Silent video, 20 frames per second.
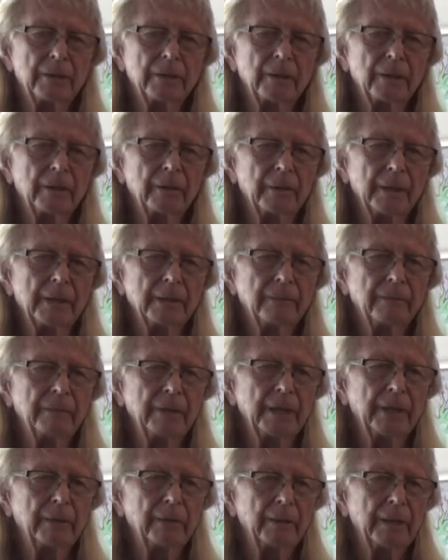turtle is
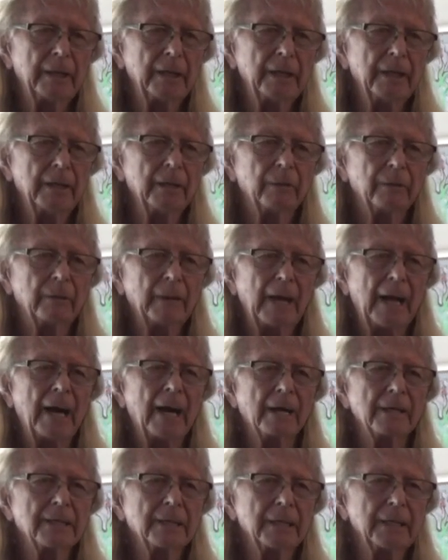figuring, you know,
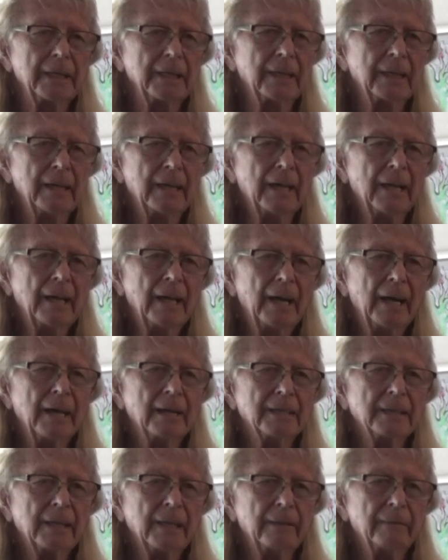actually
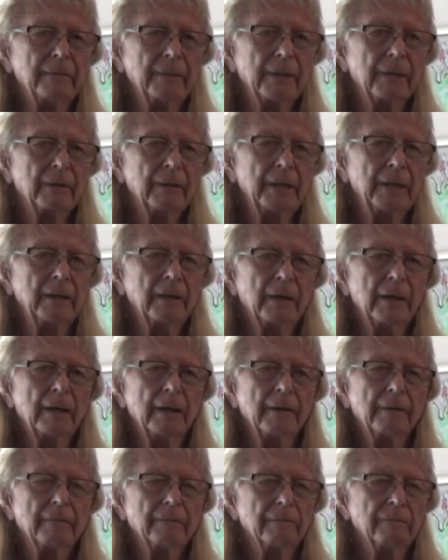as a very
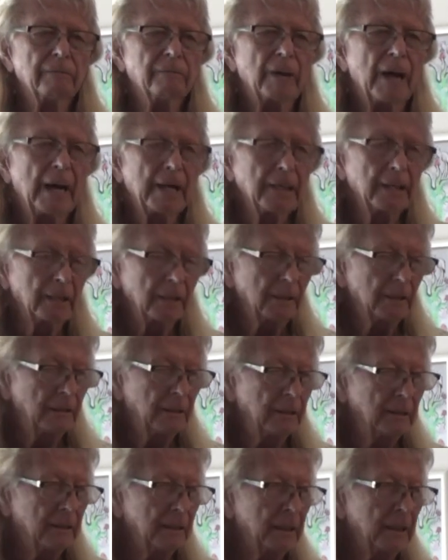vital,
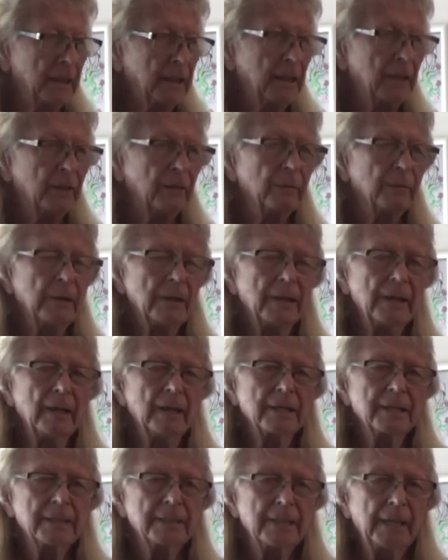you know,
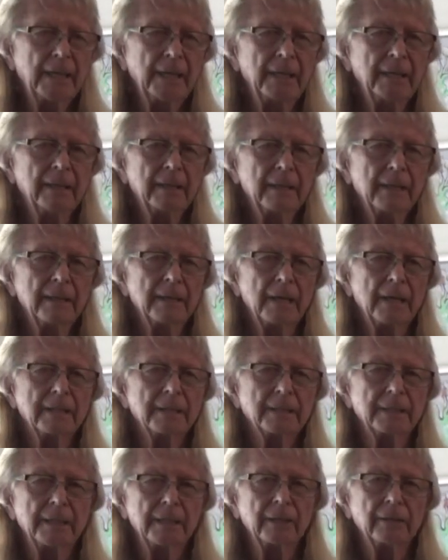seed
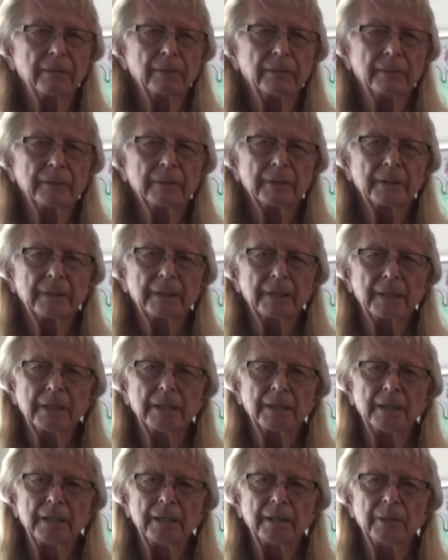that still
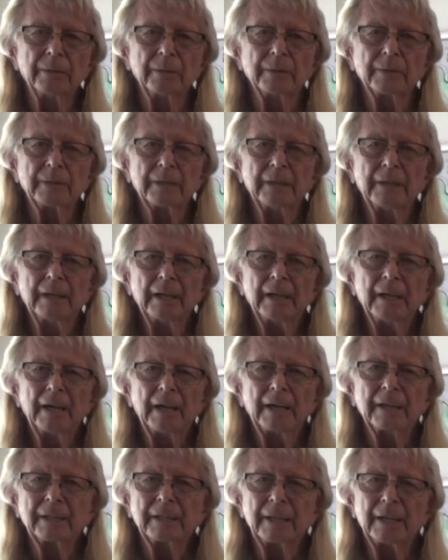continues
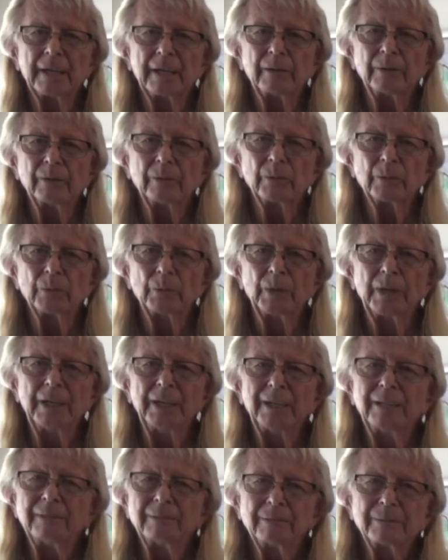and can
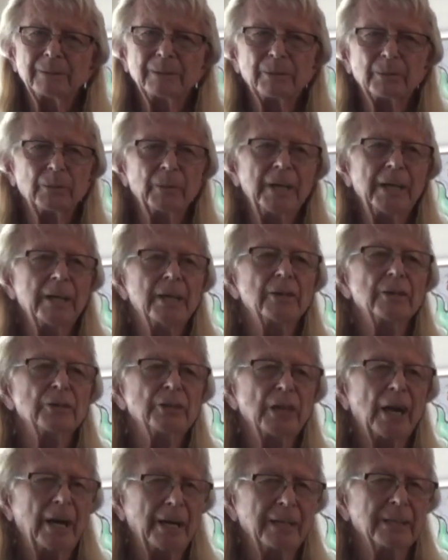re re
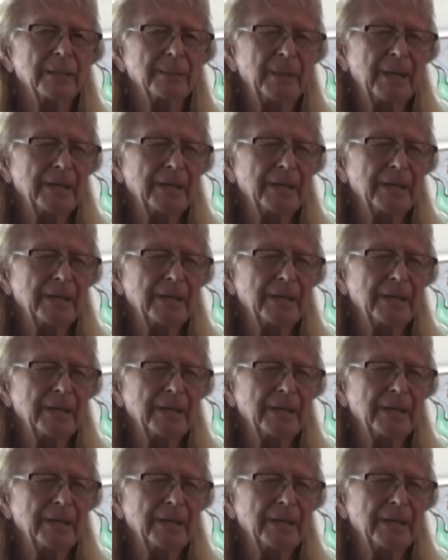it